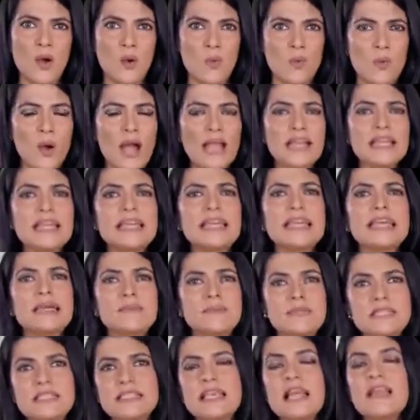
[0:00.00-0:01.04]
While he
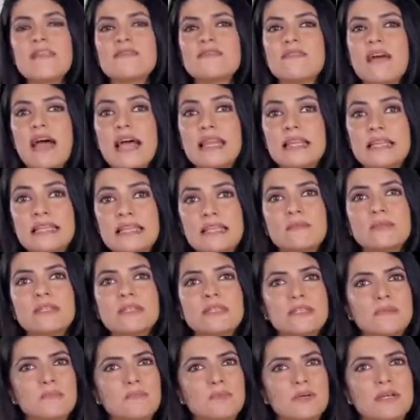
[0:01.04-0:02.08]
himself had
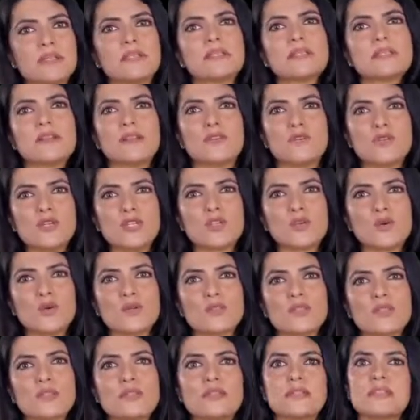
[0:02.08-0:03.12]
limited personal
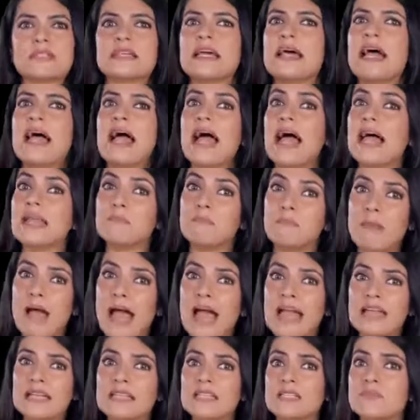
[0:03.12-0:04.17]
resources and
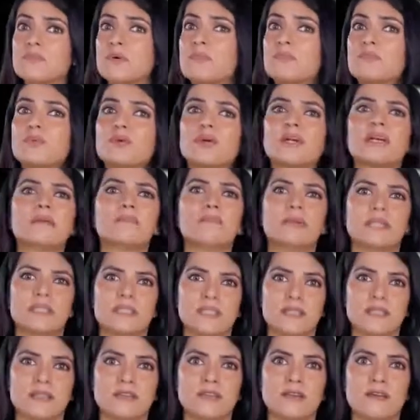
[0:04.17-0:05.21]
banks were
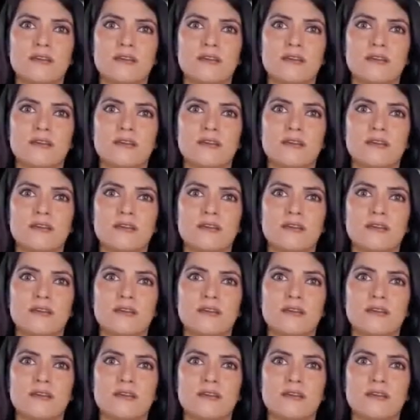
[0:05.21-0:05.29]
prohibited